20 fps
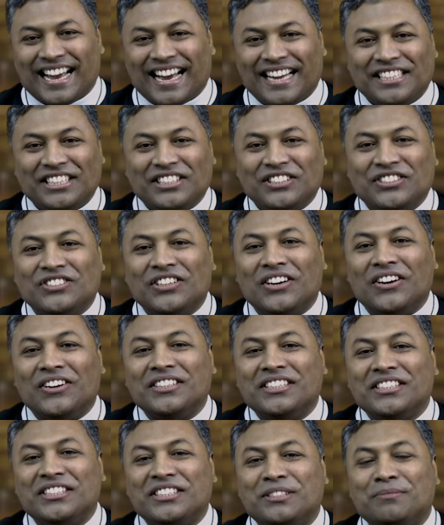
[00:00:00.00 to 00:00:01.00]
and he
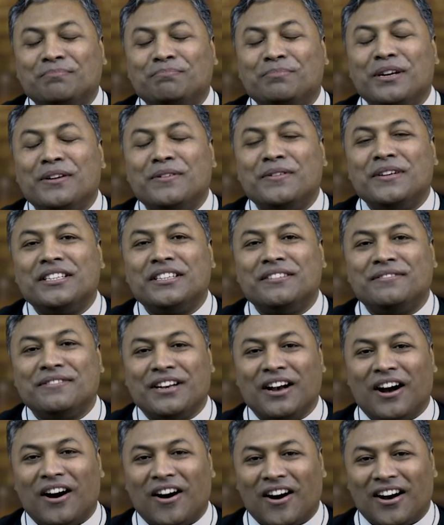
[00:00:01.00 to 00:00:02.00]
saw the Spirit
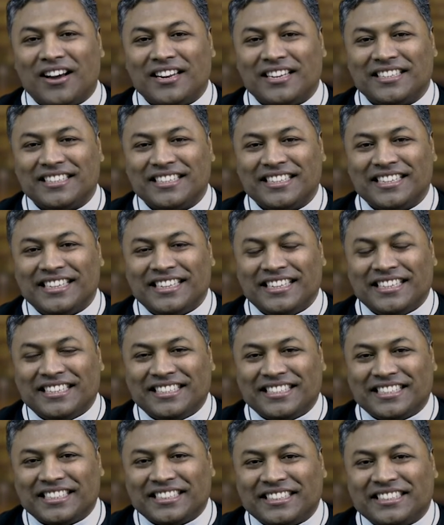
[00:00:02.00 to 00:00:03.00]
of God
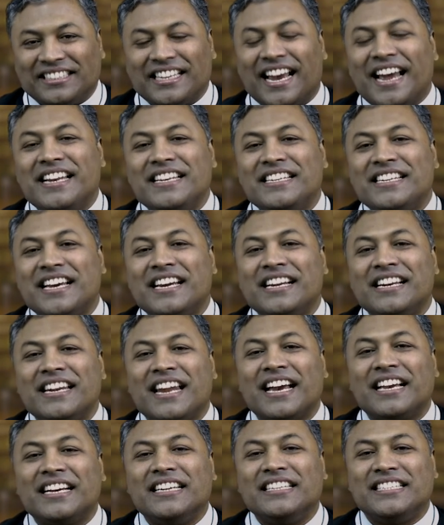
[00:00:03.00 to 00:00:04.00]
descending
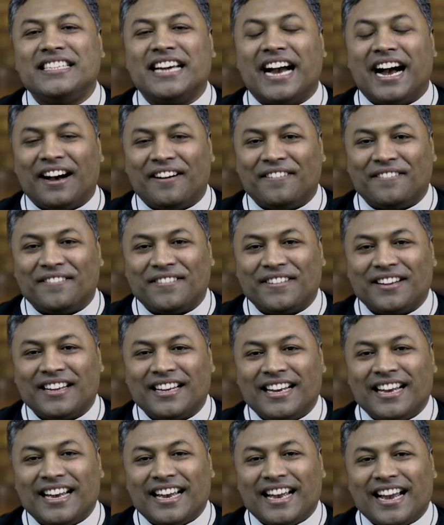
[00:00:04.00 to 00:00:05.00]
like a dove
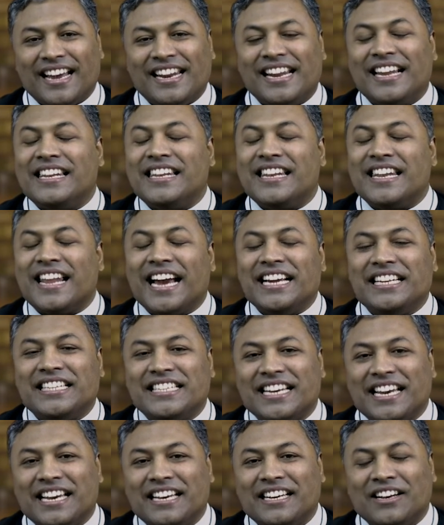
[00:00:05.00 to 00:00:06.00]
and
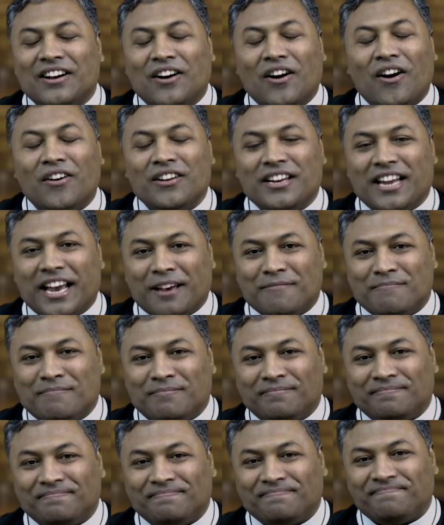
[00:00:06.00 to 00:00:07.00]
alighting on
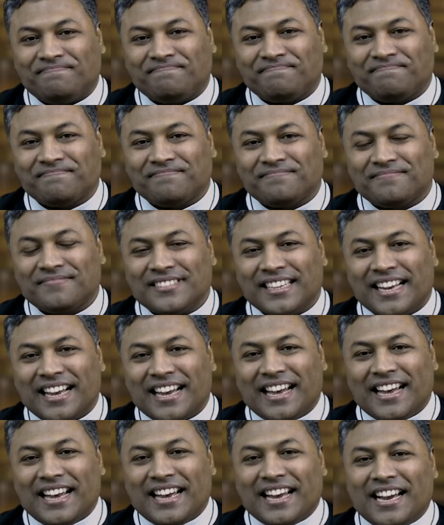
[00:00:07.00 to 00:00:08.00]
him.
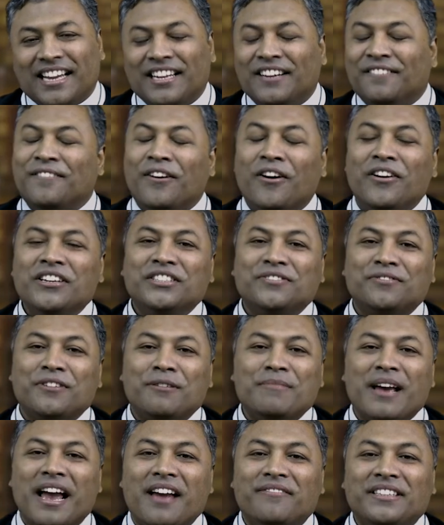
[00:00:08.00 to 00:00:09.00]
And a voice
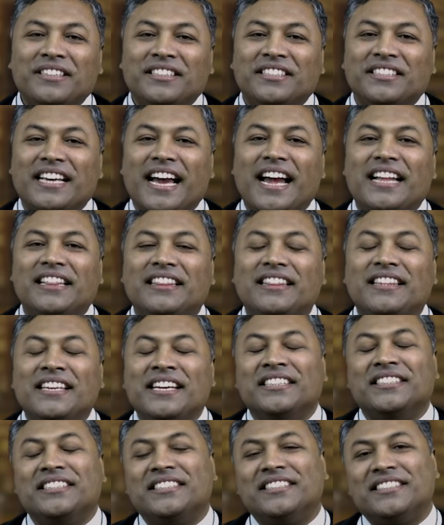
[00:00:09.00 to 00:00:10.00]
from heaven said,
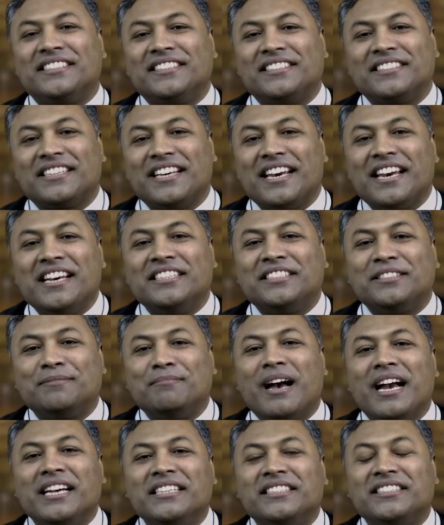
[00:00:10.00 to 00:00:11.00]
"This is
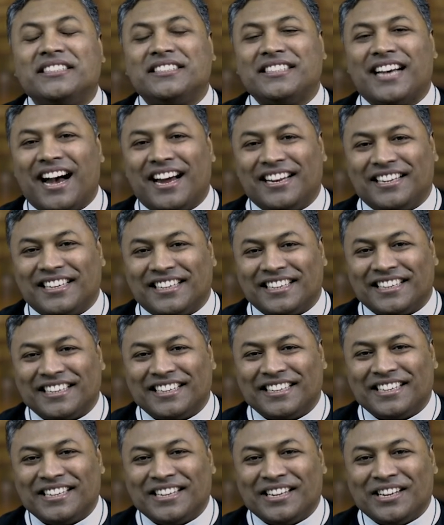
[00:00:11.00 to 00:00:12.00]
my Son,
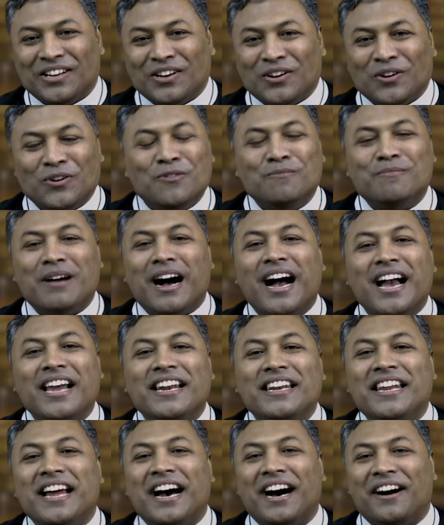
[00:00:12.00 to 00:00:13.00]
whom I
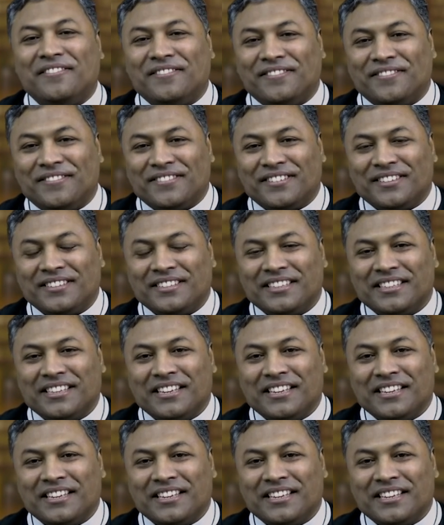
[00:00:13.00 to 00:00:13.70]
love.